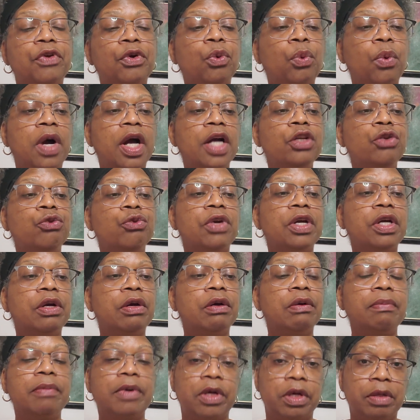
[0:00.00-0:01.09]
you're a wine
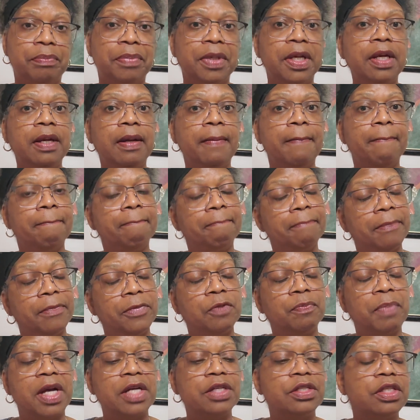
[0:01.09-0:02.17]
drinker, could be,
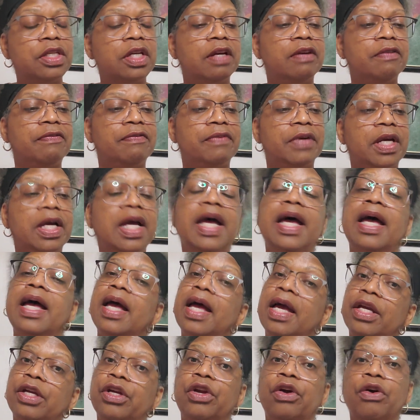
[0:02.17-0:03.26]
especially if
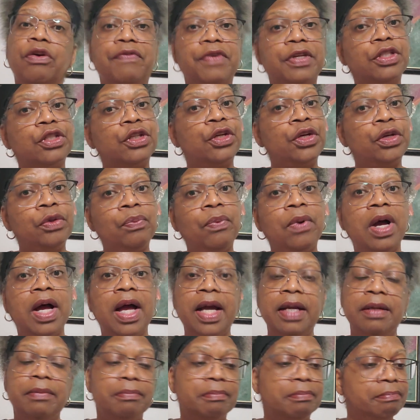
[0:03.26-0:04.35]
it's a good
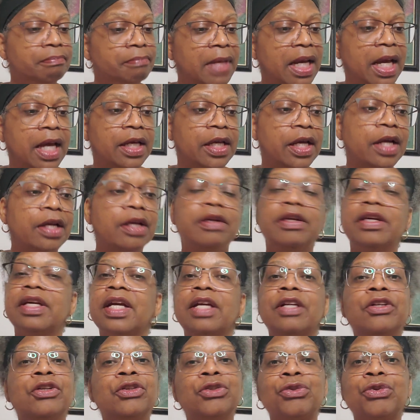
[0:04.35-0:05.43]
wine, it can
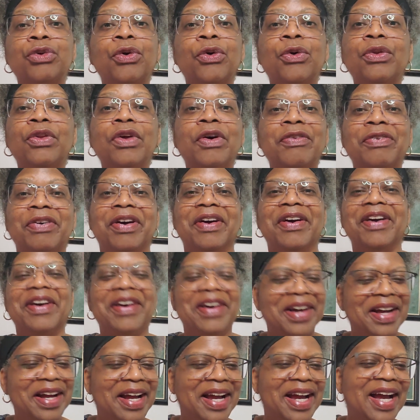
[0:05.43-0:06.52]
get control
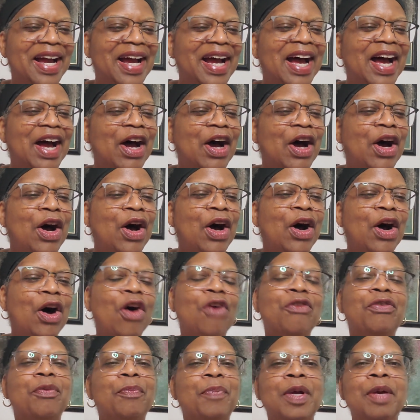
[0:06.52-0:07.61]

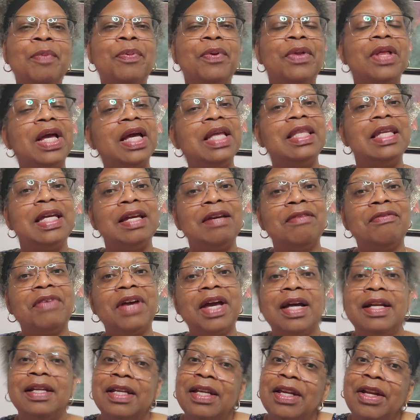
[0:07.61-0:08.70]
over people and the
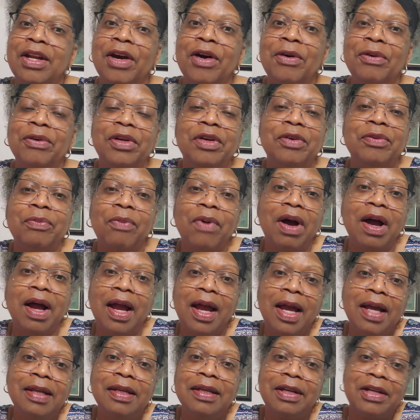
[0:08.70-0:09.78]
event. Good
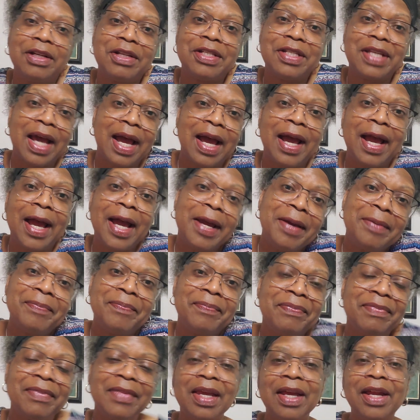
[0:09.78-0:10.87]
wine, good time.
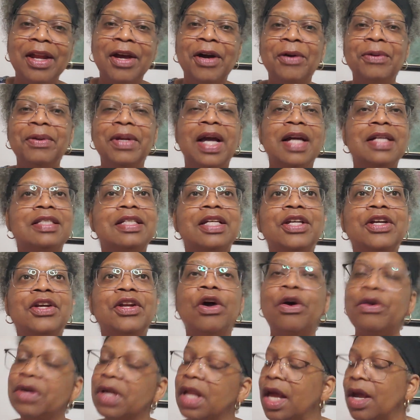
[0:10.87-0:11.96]
Next thing you
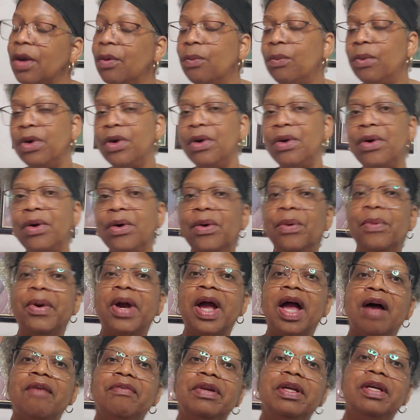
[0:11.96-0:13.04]
know, you're like, woo, we're
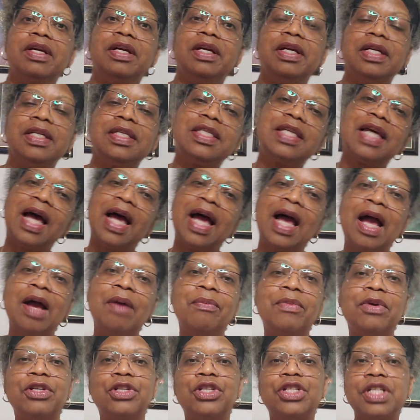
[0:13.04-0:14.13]
having a good time,
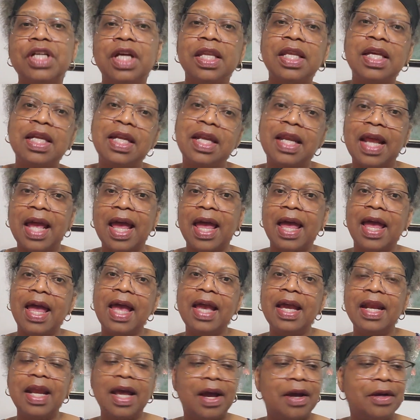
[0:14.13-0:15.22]
we're chilling and
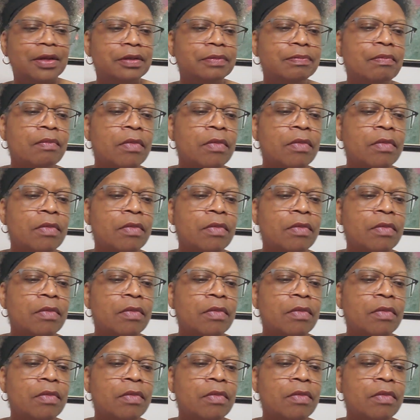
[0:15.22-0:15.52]
hanging out.